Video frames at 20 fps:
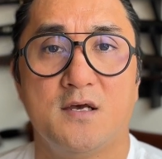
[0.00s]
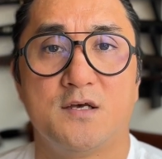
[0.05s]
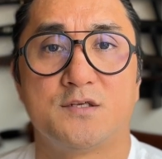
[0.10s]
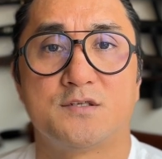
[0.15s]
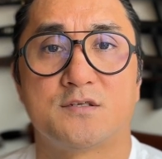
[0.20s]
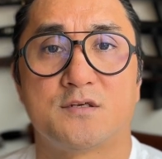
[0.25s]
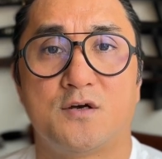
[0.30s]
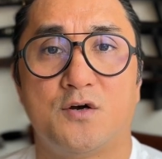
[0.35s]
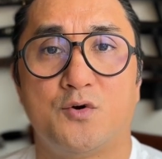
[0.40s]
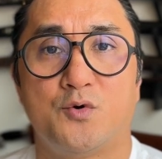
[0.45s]

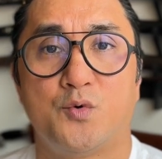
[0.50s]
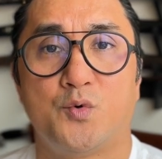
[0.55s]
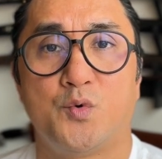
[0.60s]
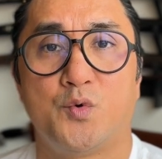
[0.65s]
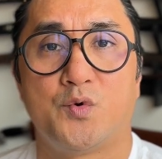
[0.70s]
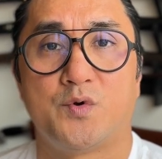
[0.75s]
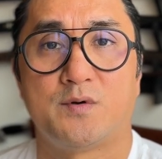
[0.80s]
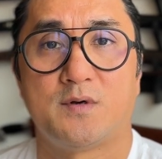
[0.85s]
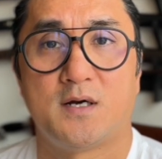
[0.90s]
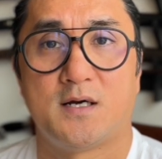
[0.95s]
So
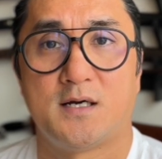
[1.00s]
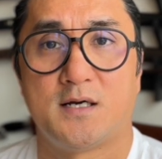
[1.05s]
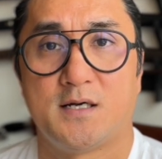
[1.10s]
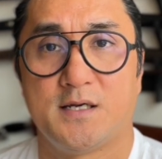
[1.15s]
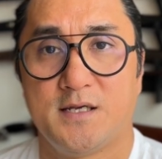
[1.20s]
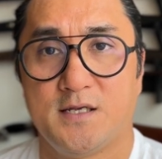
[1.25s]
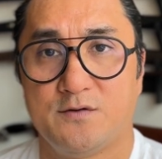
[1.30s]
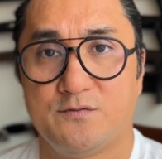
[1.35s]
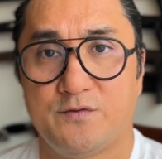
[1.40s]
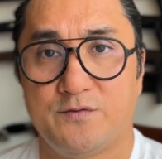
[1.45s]

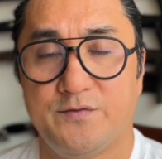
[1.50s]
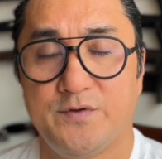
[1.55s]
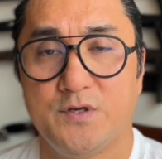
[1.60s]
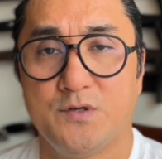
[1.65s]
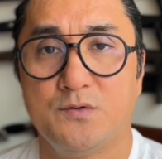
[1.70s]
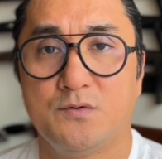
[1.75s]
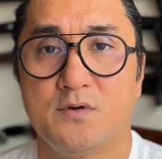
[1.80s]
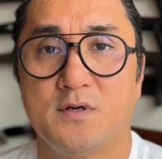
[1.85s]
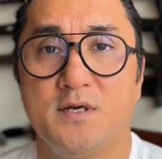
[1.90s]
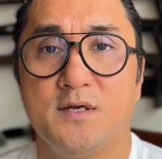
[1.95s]
in
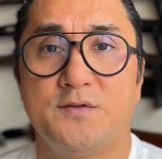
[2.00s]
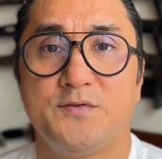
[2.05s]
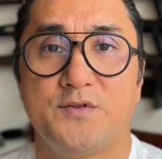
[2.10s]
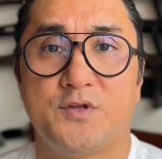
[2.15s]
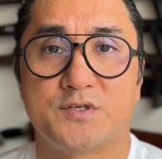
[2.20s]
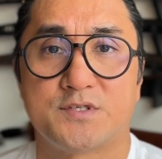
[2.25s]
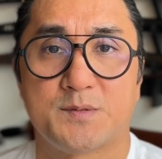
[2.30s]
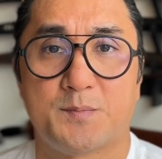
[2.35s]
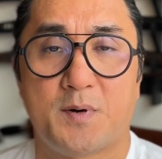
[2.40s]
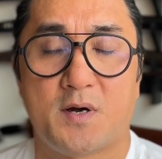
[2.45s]
review,
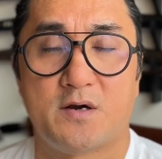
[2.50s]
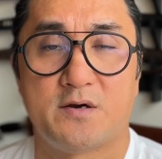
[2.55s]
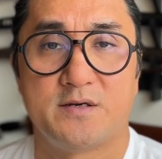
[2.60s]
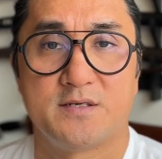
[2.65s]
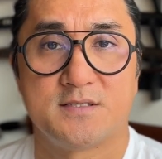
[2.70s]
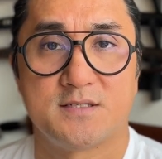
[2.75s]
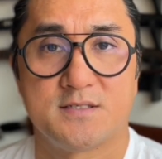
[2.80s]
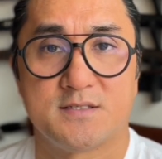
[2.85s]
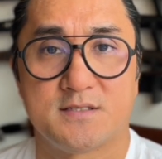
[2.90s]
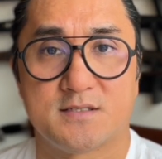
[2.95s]

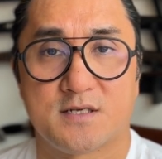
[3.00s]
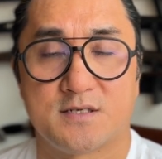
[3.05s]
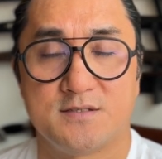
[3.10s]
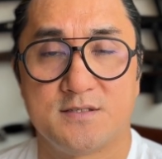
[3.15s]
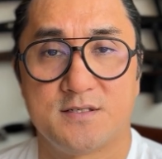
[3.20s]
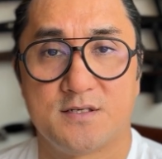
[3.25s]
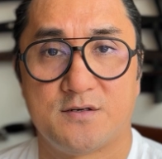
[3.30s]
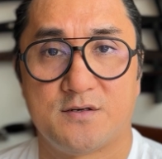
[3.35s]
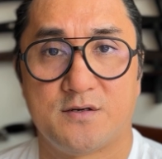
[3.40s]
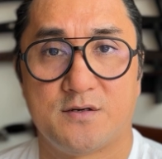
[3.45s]
Dosipares is
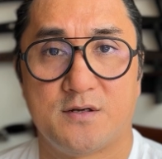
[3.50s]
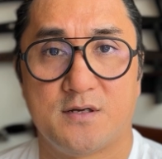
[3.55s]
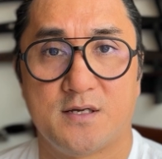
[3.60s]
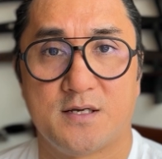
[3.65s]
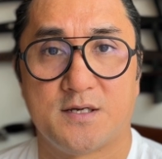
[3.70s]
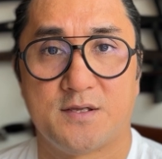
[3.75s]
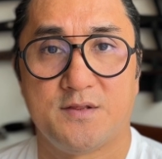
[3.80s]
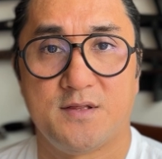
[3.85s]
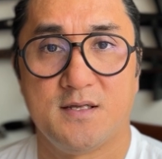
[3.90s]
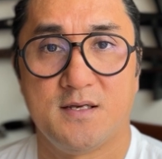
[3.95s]
considered
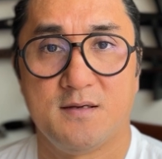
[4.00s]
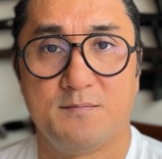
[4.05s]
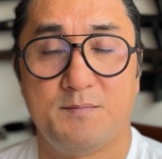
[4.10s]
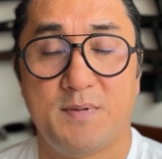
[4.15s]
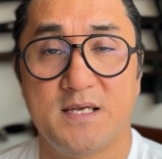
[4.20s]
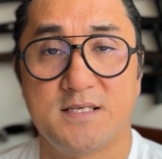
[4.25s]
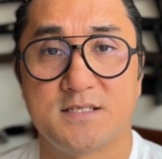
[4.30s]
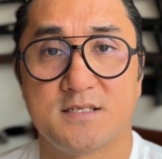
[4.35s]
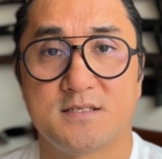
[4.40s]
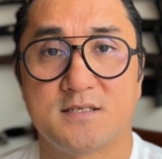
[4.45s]
the
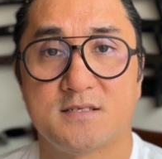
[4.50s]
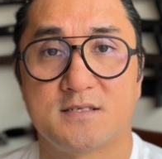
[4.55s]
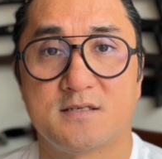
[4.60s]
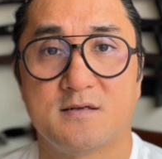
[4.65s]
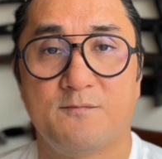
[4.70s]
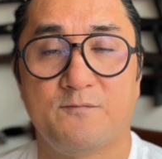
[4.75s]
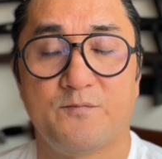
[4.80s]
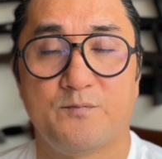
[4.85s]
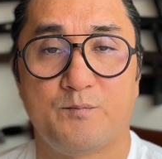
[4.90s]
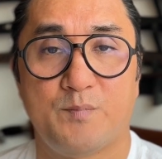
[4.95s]
basic
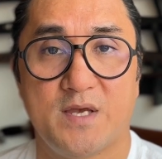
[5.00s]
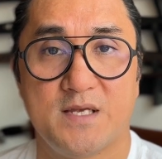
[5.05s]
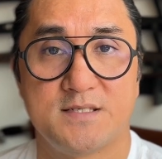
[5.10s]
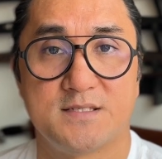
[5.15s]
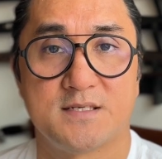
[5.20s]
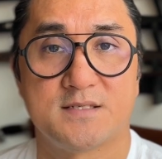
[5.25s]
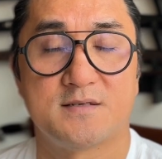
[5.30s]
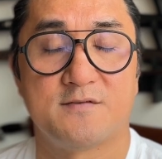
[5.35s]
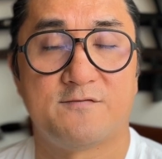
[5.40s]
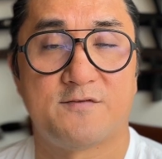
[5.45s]
system,
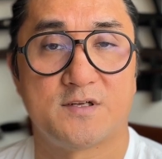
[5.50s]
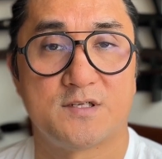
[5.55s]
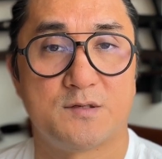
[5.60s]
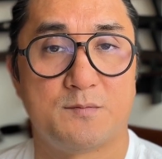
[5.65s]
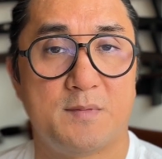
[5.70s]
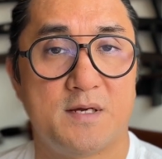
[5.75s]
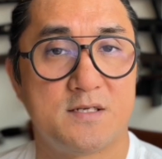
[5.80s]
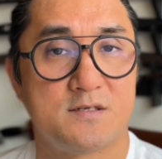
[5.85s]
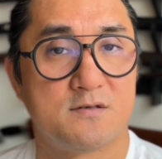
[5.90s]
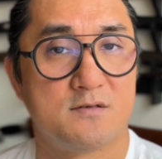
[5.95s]
basics and
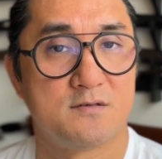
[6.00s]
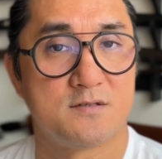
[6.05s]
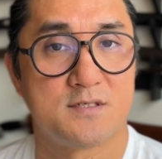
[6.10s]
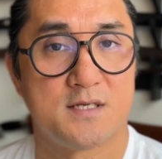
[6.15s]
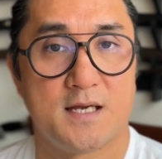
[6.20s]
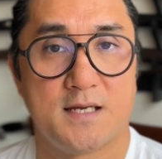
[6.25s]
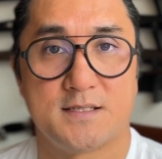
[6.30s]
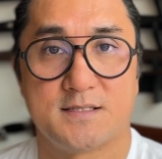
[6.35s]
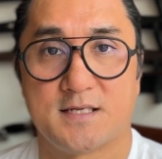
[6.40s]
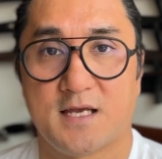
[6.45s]
fundamentals.
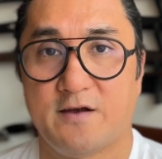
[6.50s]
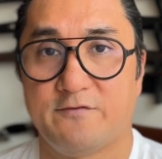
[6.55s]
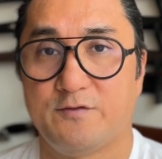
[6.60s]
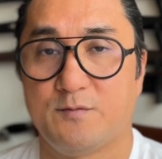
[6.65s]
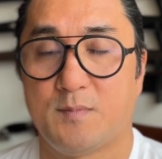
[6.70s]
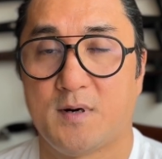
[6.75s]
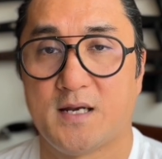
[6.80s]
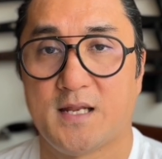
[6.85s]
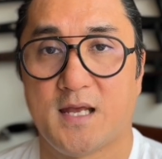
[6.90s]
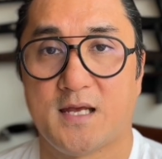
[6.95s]
It's
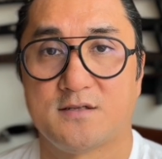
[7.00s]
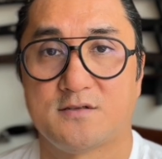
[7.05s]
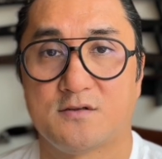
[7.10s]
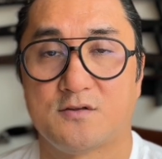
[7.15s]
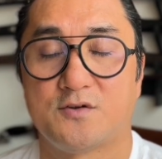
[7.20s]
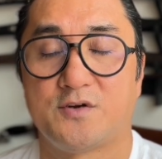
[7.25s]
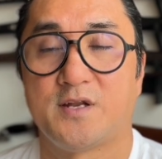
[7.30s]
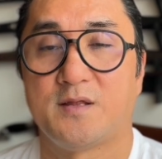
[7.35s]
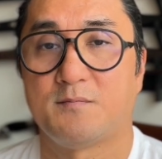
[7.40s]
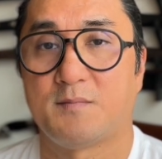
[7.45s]
everybody had to
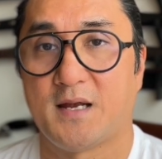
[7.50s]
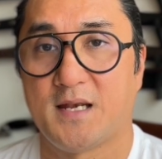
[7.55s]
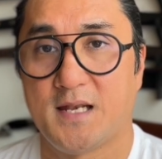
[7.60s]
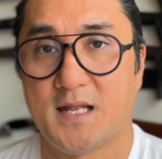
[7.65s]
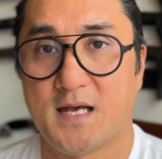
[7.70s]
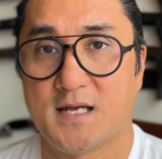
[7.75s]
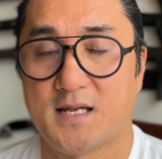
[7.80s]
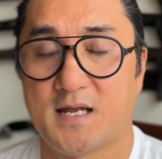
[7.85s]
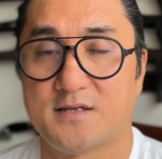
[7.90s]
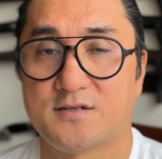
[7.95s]
learn it. My
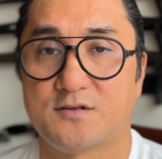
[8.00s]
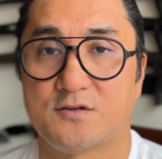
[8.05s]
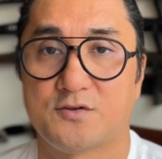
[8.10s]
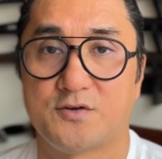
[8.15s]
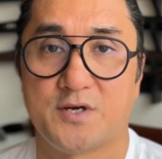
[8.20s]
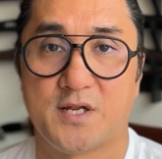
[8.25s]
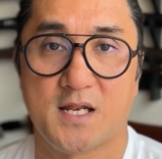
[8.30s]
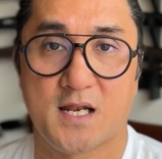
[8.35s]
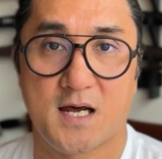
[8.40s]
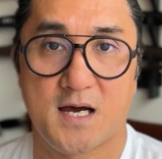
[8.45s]
dad had to
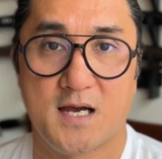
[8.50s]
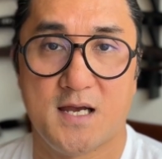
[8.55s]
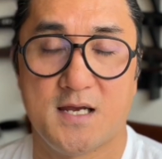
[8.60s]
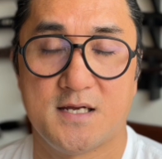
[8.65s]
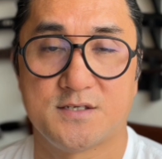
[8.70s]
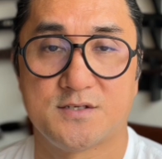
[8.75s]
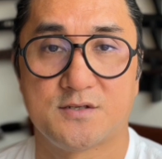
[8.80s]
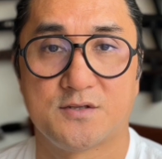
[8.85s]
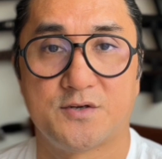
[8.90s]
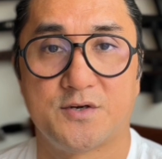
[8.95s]
learn it. I
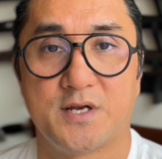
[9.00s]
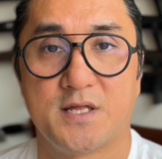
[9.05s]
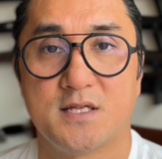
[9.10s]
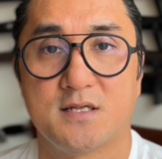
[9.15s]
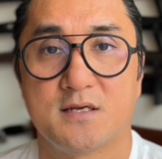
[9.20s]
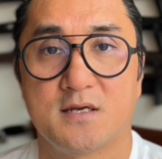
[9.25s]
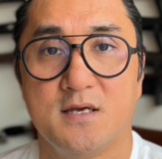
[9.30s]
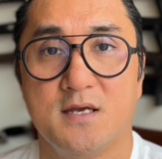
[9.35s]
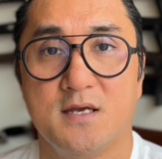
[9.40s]
had to learn it.